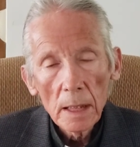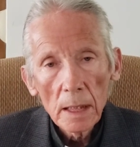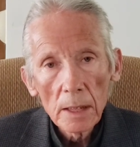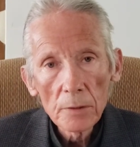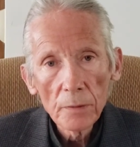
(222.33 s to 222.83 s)

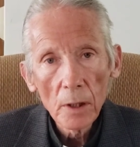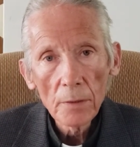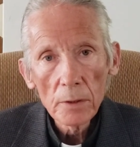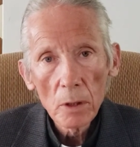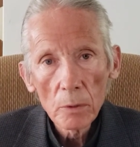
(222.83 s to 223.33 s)
his
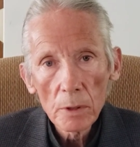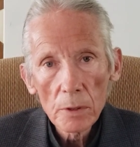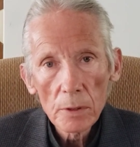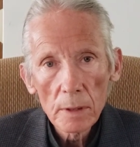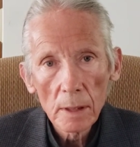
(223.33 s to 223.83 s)
father
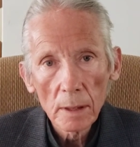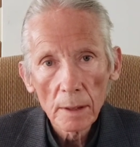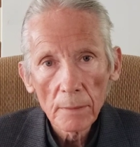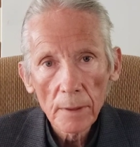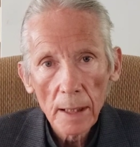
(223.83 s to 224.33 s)
noticed
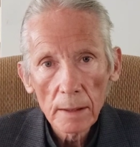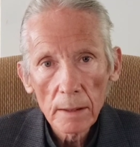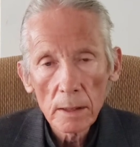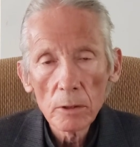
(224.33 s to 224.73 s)
that the